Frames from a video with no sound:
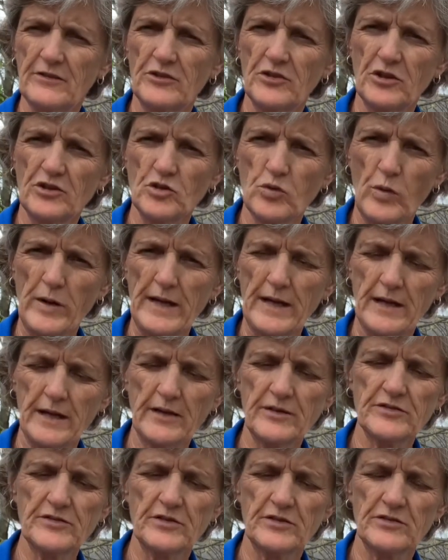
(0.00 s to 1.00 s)

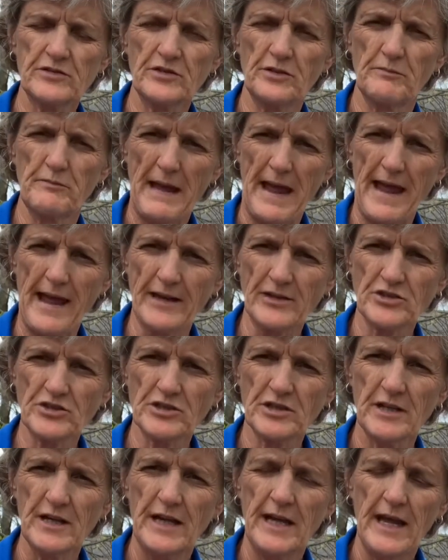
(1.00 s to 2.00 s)
twigs to
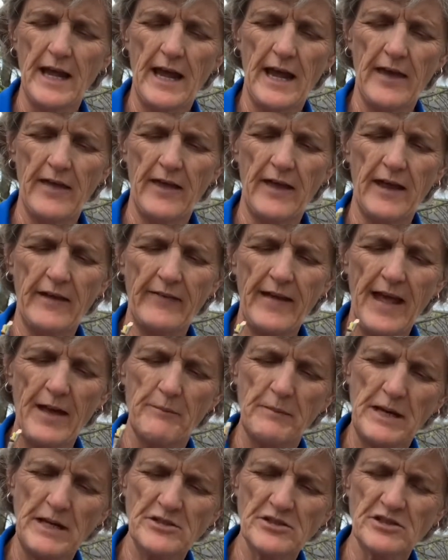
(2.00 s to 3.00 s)
match, and that
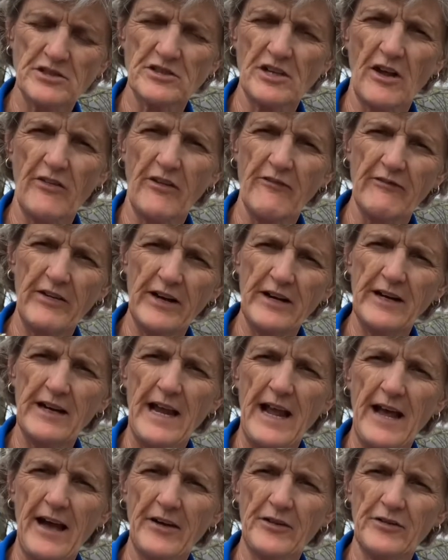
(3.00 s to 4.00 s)
means just on the very
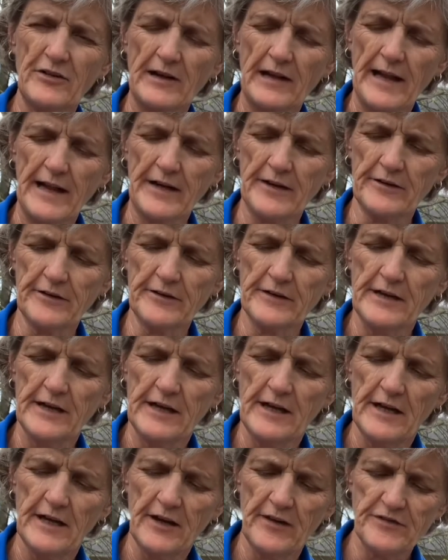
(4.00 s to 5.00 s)
outer layer
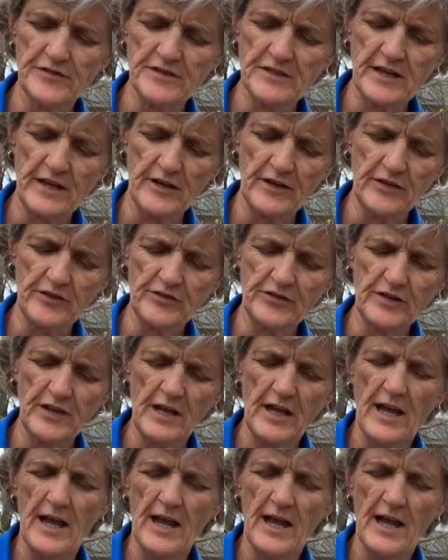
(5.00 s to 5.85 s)
of cells.